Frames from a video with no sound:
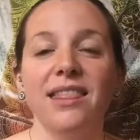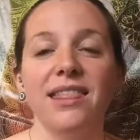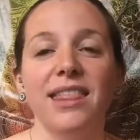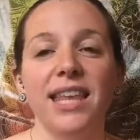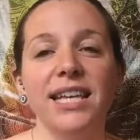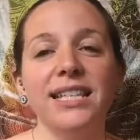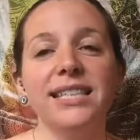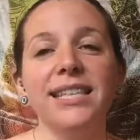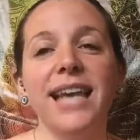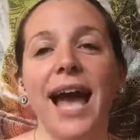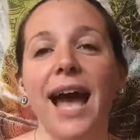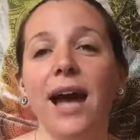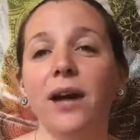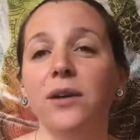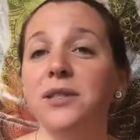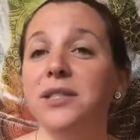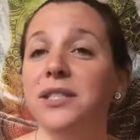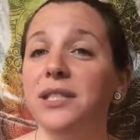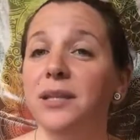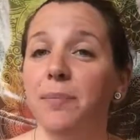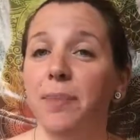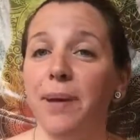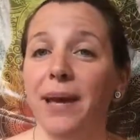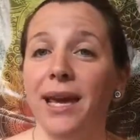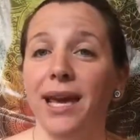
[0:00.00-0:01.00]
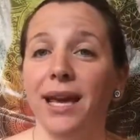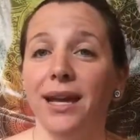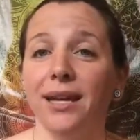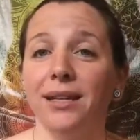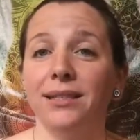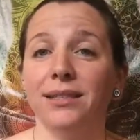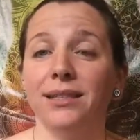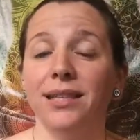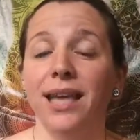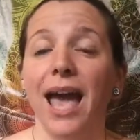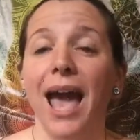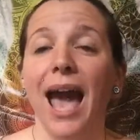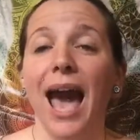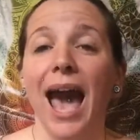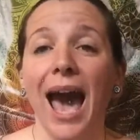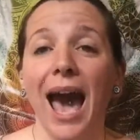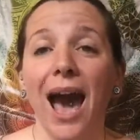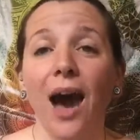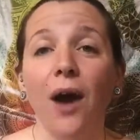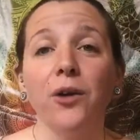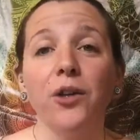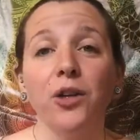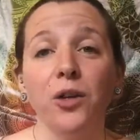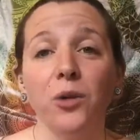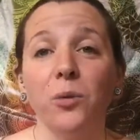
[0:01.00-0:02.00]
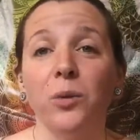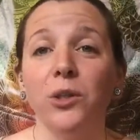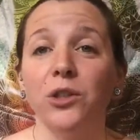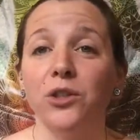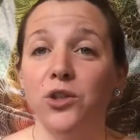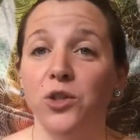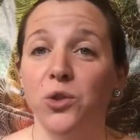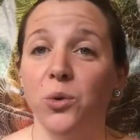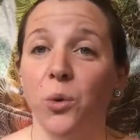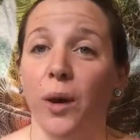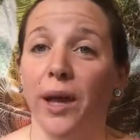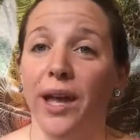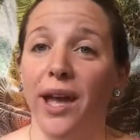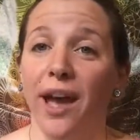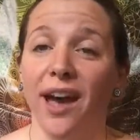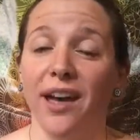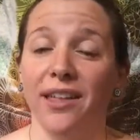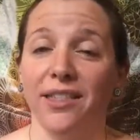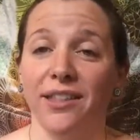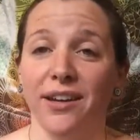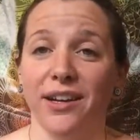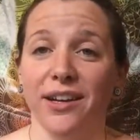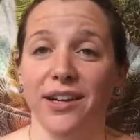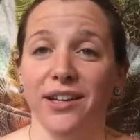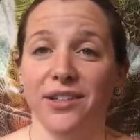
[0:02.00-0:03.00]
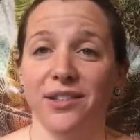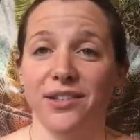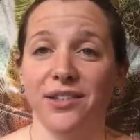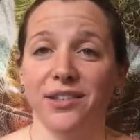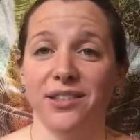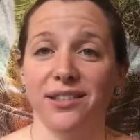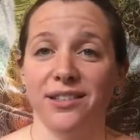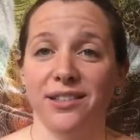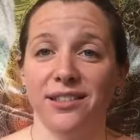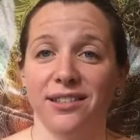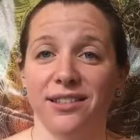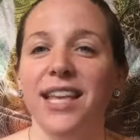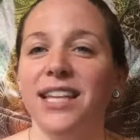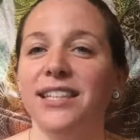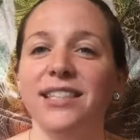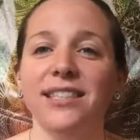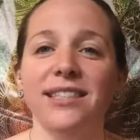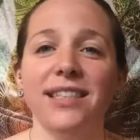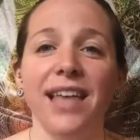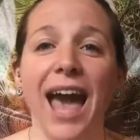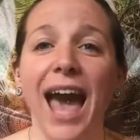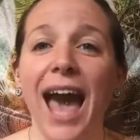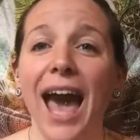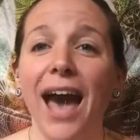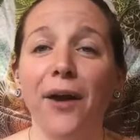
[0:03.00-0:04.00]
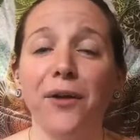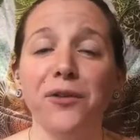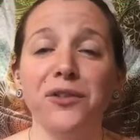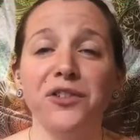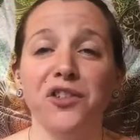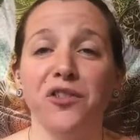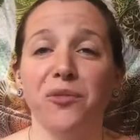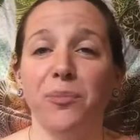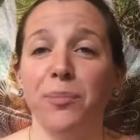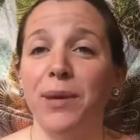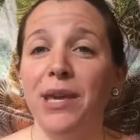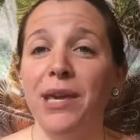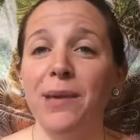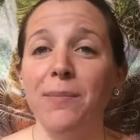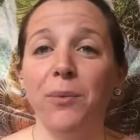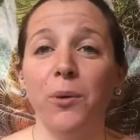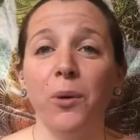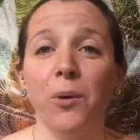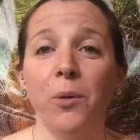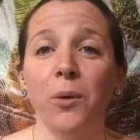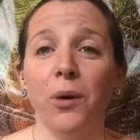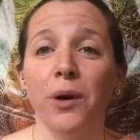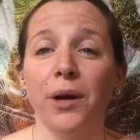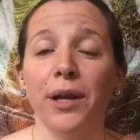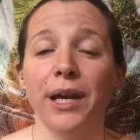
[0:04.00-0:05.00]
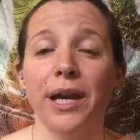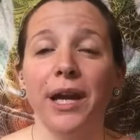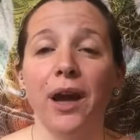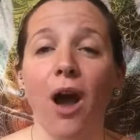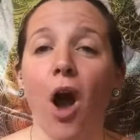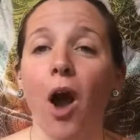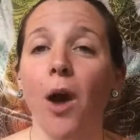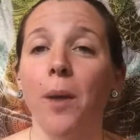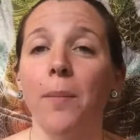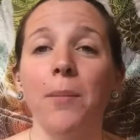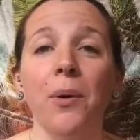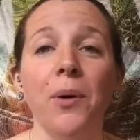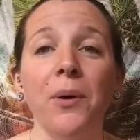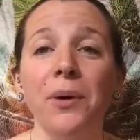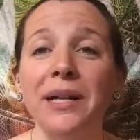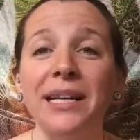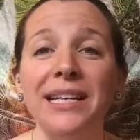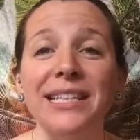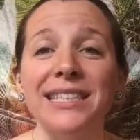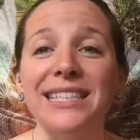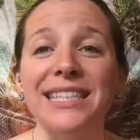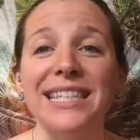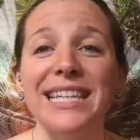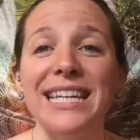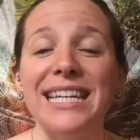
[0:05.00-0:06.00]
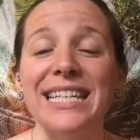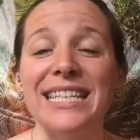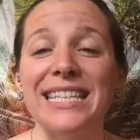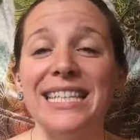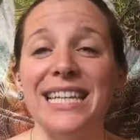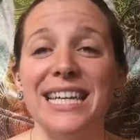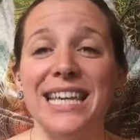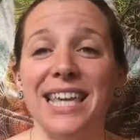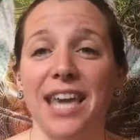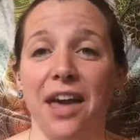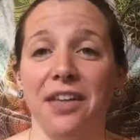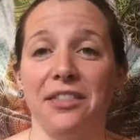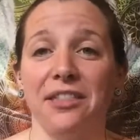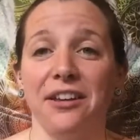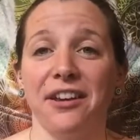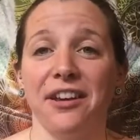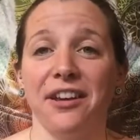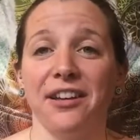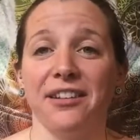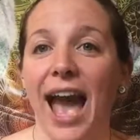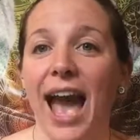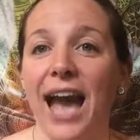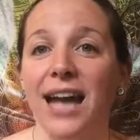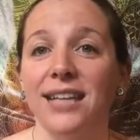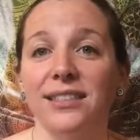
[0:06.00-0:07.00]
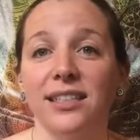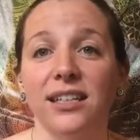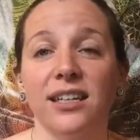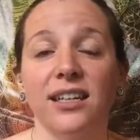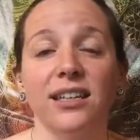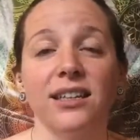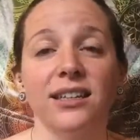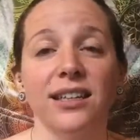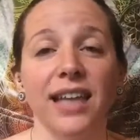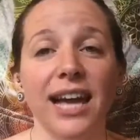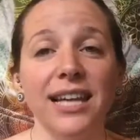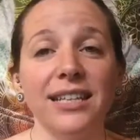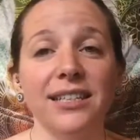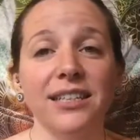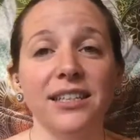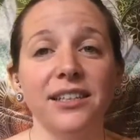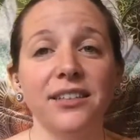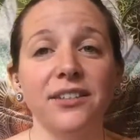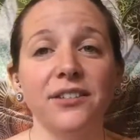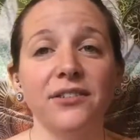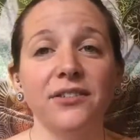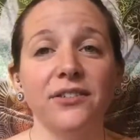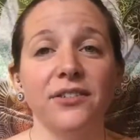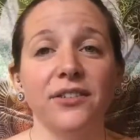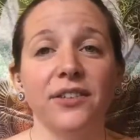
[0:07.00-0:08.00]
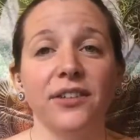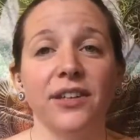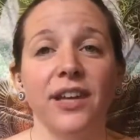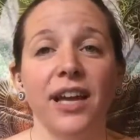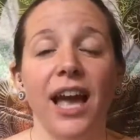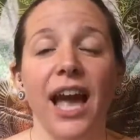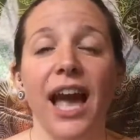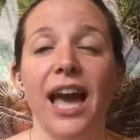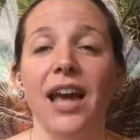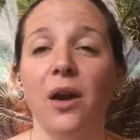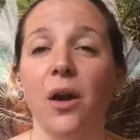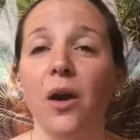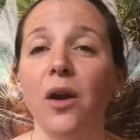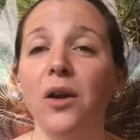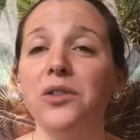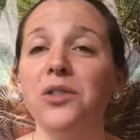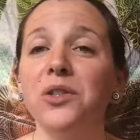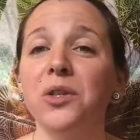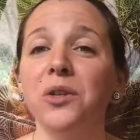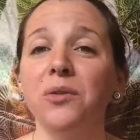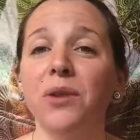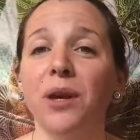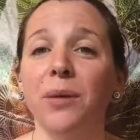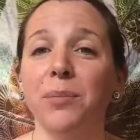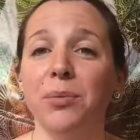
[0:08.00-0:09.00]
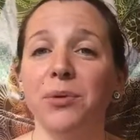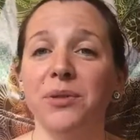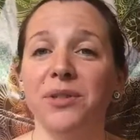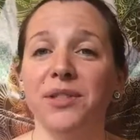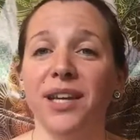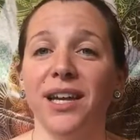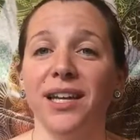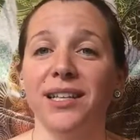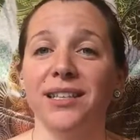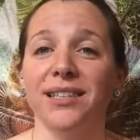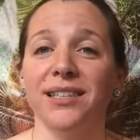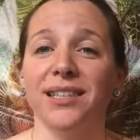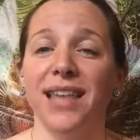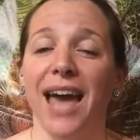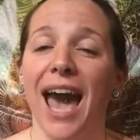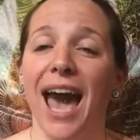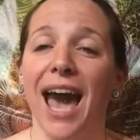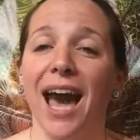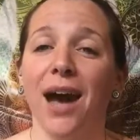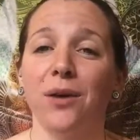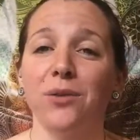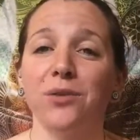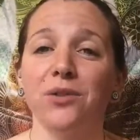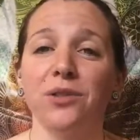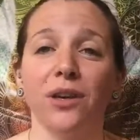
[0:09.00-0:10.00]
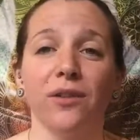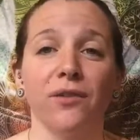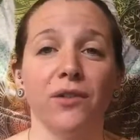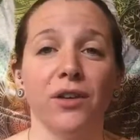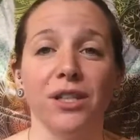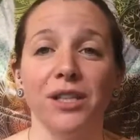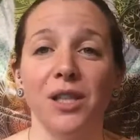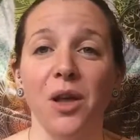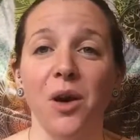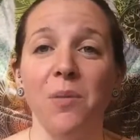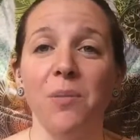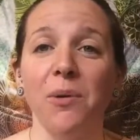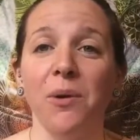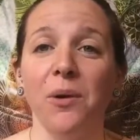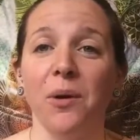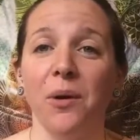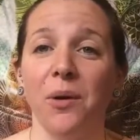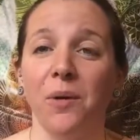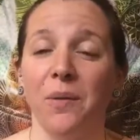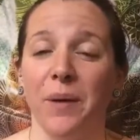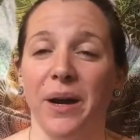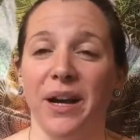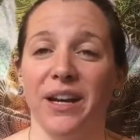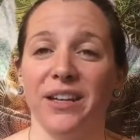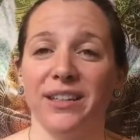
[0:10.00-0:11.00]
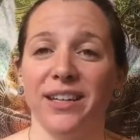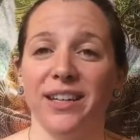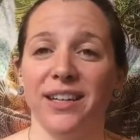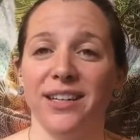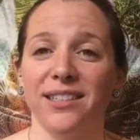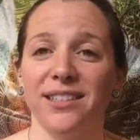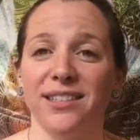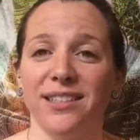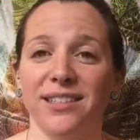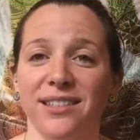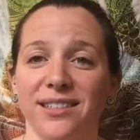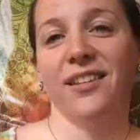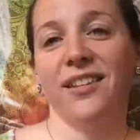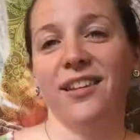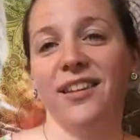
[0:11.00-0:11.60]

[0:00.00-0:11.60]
This house depicts how you enjoy others. This is the house of people working harmoniously together as a collective, and also represents the house of global awareness.